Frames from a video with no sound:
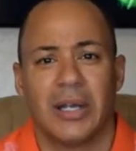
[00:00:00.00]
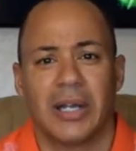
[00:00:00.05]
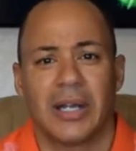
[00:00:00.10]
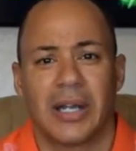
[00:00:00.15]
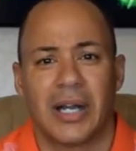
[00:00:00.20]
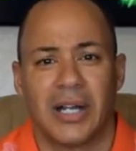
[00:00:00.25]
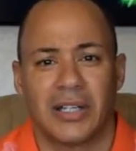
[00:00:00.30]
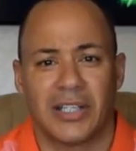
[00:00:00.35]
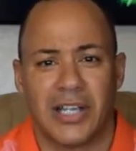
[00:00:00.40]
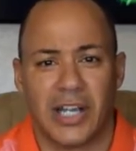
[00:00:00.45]

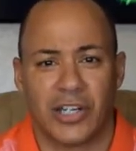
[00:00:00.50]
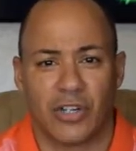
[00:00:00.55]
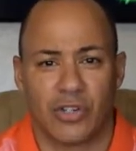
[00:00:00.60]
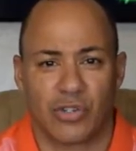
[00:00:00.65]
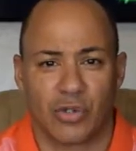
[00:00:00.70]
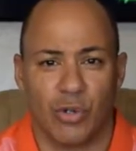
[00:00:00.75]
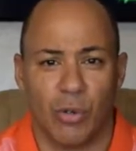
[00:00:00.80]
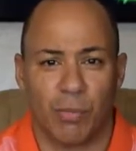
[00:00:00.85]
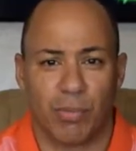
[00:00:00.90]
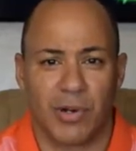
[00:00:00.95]
contact your
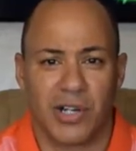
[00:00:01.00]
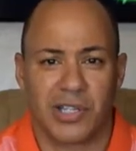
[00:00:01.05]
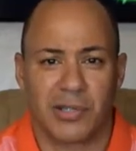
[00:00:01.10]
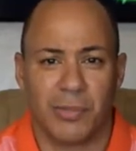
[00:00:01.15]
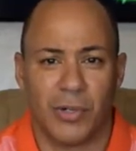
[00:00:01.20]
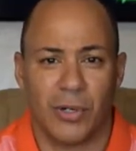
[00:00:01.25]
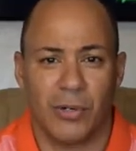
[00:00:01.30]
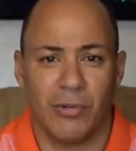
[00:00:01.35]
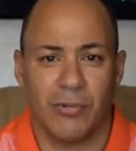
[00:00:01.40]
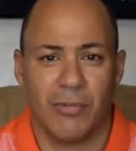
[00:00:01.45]
school
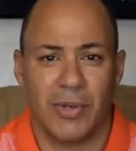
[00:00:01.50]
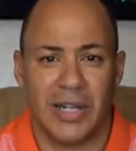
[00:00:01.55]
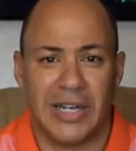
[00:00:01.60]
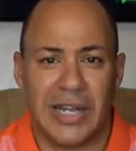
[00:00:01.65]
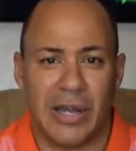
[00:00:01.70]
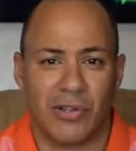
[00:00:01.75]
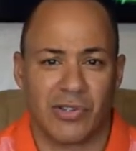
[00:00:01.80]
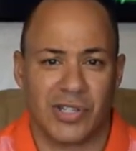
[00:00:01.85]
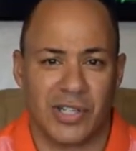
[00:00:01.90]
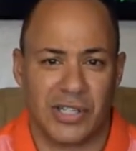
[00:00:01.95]
principal, and
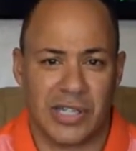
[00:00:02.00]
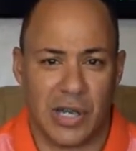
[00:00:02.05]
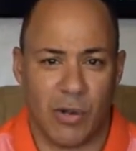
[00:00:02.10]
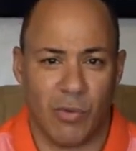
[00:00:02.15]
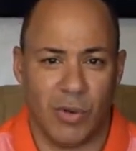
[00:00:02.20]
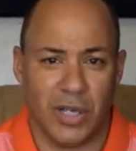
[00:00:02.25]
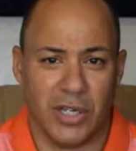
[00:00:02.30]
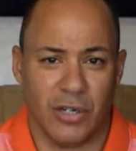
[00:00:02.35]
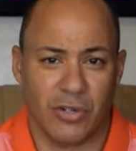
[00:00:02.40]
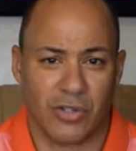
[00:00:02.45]
now sit down
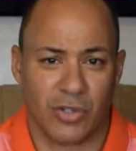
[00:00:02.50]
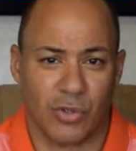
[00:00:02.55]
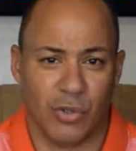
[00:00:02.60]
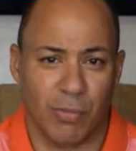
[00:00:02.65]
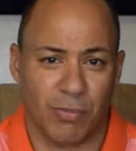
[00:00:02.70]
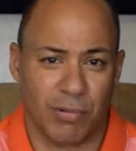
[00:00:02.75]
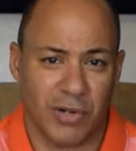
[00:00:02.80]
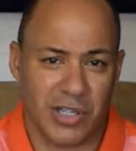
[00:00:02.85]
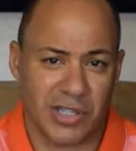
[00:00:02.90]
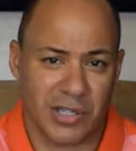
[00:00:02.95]
with your school
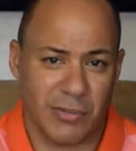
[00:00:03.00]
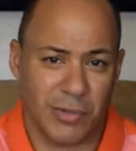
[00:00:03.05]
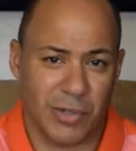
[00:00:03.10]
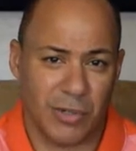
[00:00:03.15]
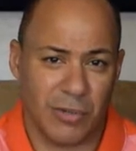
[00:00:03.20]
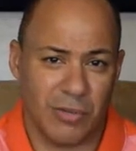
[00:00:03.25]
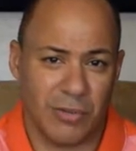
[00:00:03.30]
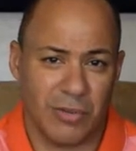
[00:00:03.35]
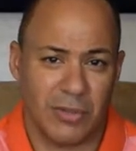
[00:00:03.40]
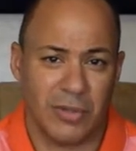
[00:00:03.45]

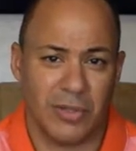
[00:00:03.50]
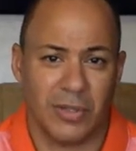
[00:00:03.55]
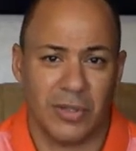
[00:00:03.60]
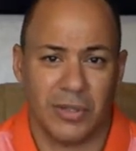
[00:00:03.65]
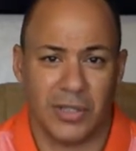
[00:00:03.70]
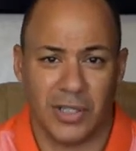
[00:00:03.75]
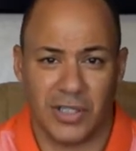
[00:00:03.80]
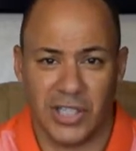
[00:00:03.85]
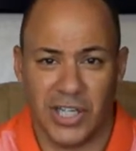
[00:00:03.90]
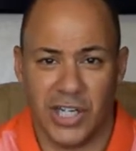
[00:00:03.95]
principal,
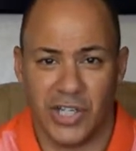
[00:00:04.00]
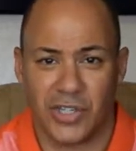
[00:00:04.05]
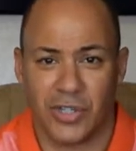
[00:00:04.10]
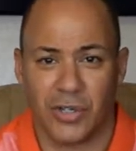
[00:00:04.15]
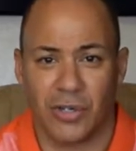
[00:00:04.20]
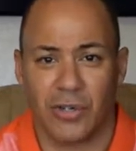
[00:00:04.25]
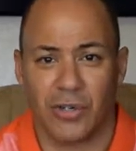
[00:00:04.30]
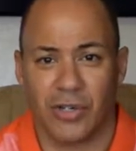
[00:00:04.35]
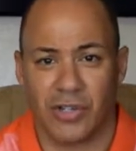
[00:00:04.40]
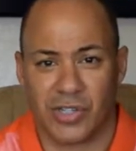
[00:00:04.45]
the
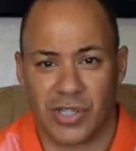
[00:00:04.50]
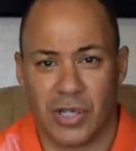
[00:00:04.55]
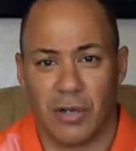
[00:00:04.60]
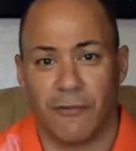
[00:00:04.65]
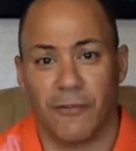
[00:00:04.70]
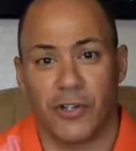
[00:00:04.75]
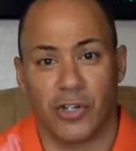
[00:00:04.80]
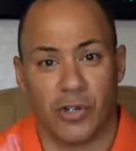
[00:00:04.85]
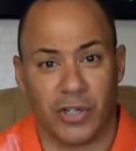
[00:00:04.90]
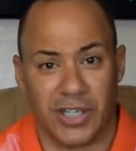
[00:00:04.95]
teacher,
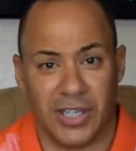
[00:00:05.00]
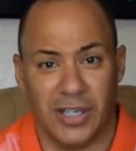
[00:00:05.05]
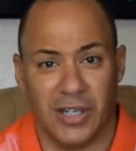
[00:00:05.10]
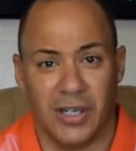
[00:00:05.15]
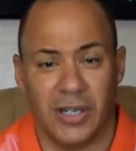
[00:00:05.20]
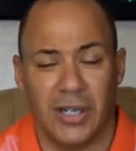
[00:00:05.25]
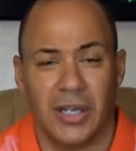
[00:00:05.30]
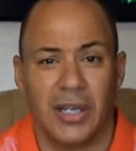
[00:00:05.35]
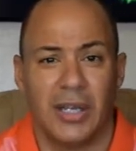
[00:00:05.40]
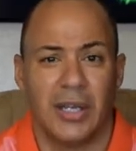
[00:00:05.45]
yourself, and your
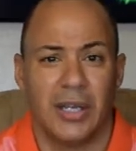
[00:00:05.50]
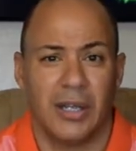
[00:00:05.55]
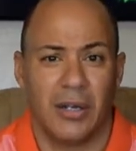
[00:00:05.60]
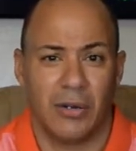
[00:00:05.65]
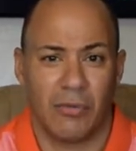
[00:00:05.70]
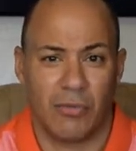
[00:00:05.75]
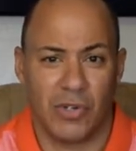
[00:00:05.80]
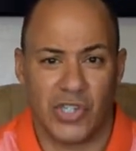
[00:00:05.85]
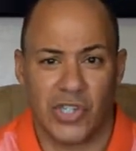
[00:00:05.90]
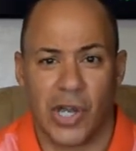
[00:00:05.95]
kid.
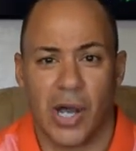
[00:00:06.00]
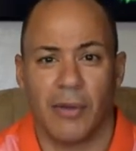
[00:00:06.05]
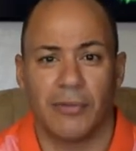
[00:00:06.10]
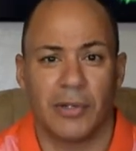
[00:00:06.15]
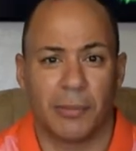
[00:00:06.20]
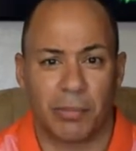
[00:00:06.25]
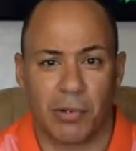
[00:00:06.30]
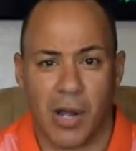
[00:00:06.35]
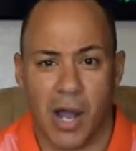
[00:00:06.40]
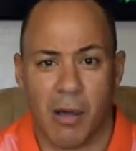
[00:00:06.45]
Resolve
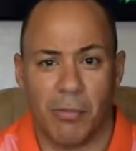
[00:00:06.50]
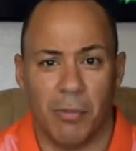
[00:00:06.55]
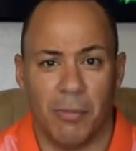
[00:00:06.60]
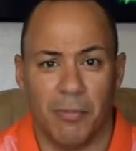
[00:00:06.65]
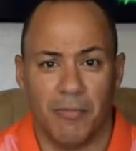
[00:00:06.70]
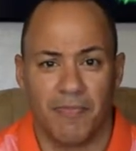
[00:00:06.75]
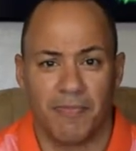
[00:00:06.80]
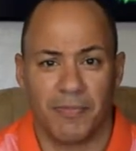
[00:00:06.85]
the problem.